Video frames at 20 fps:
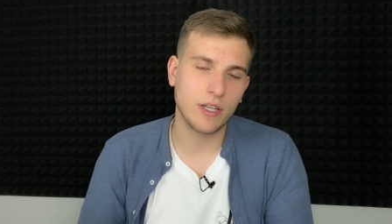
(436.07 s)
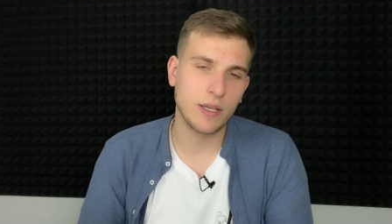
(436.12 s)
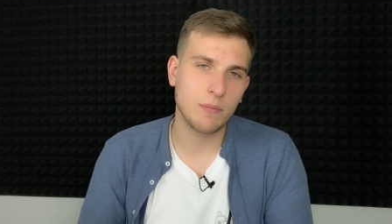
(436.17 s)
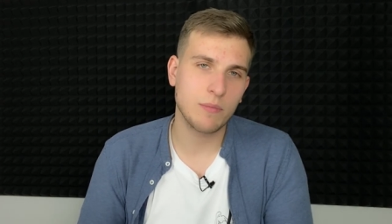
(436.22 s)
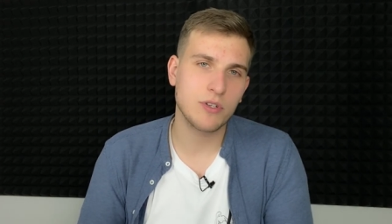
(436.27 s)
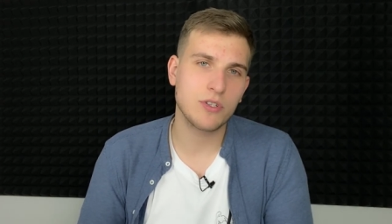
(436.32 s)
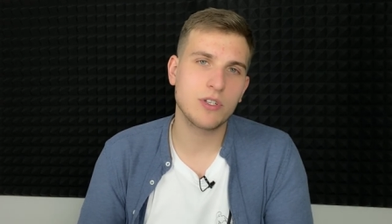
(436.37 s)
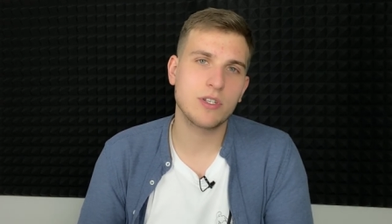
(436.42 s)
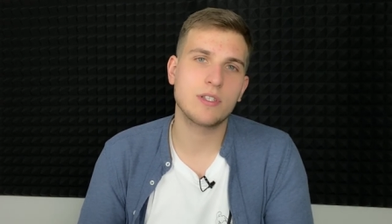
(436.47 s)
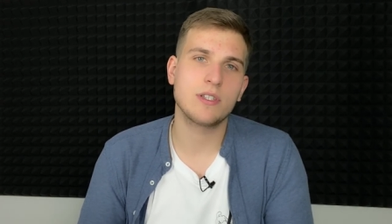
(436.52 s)

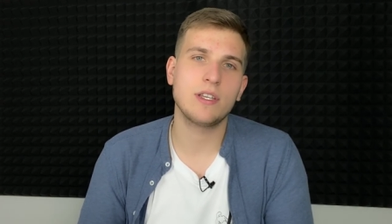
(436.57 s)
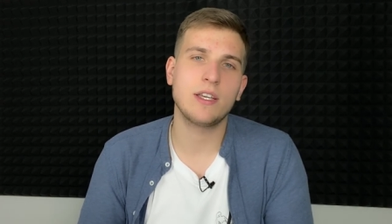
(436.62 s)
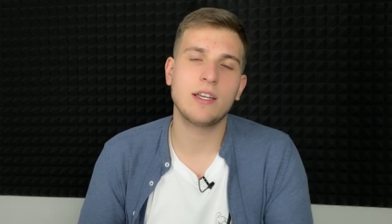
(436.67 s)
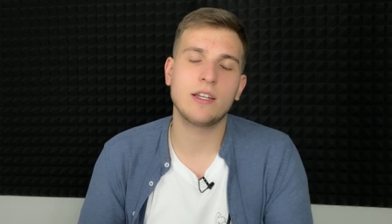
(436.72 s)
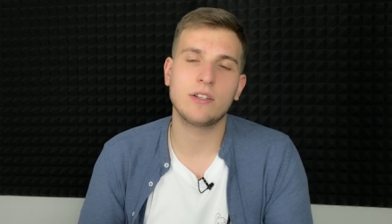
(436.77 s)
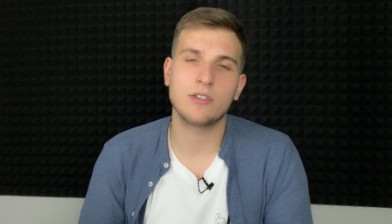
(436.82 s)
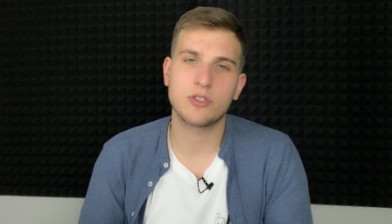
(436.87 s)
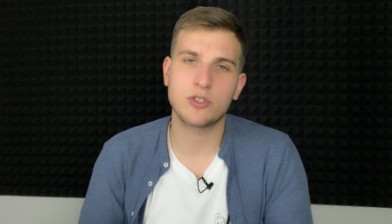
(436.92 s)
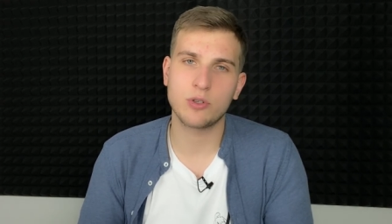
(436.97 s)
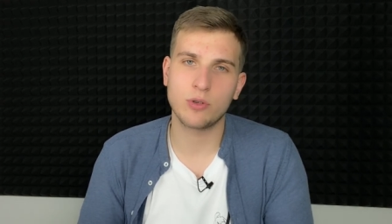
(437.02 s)
images
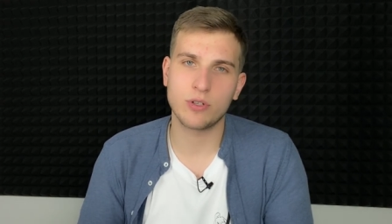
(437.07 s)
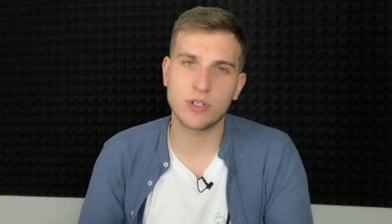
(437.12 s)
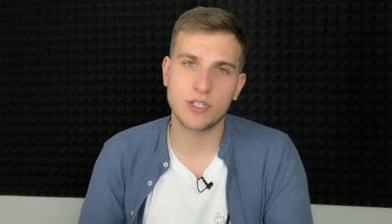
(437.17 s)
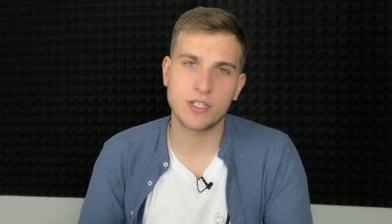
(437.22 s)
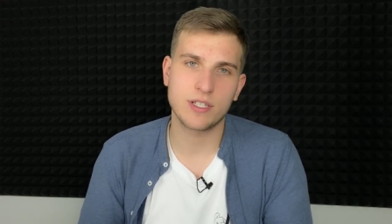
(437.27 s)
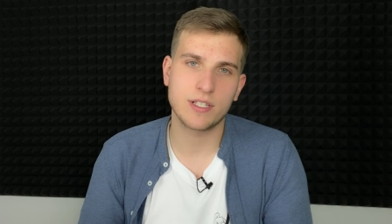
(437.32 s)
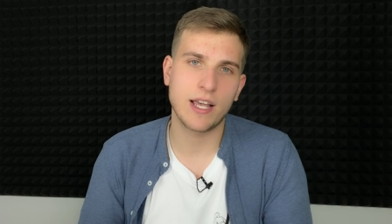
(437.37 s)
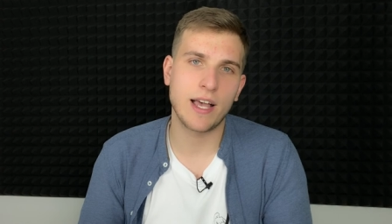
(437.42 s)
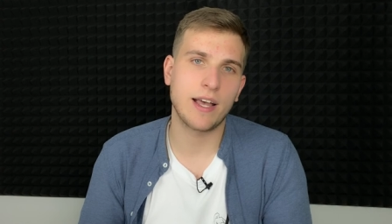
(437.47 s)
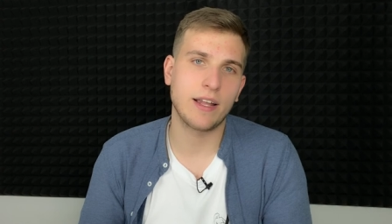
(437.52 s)
in source
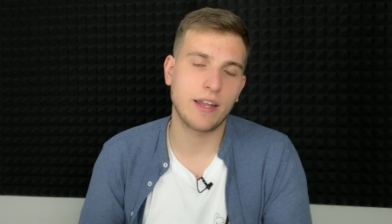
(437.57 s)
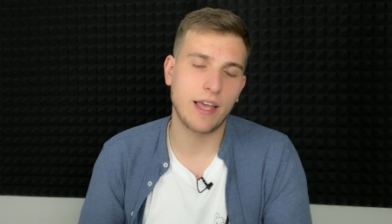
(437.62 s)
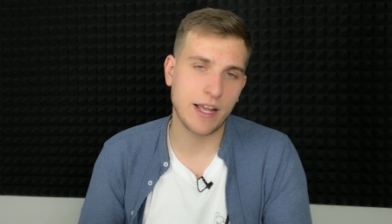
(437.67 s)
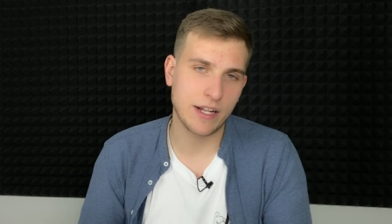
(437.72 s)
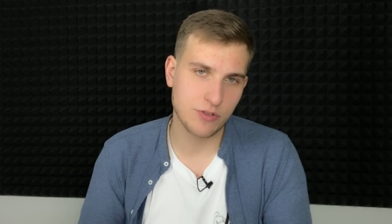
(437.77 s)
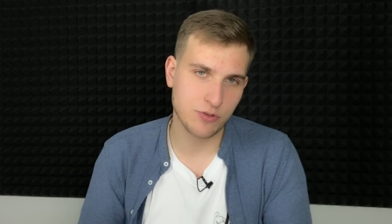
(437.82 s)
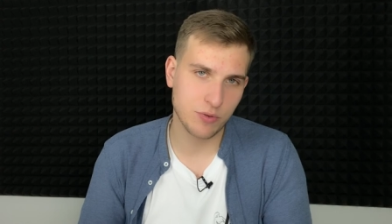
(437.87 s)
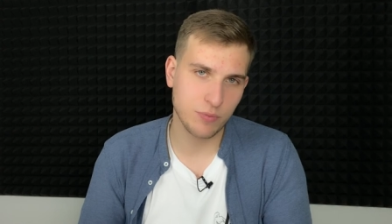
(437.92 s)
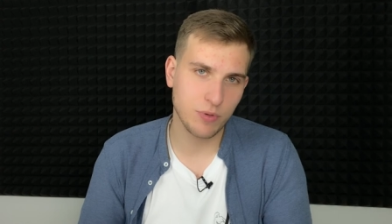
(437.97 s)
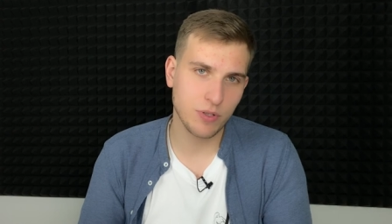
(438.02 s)
set
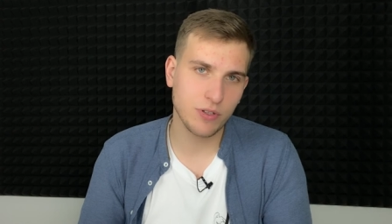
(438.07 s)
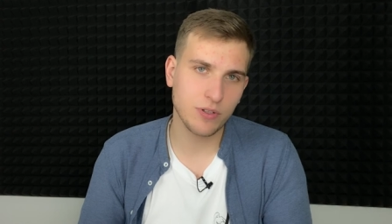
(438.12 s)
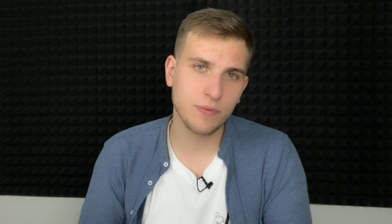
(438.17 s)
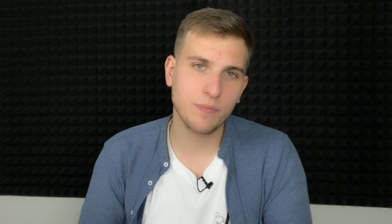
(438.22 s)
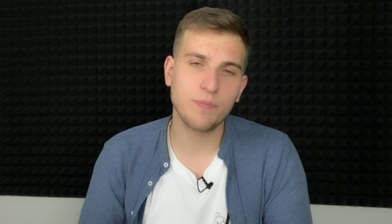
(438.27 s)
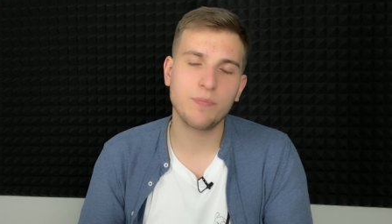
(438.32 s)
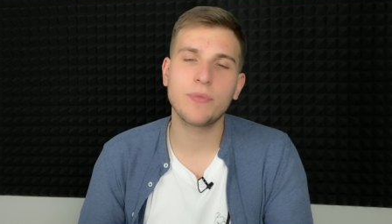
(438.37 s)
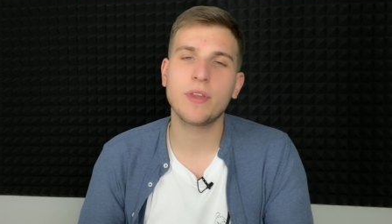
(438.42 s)
attribute,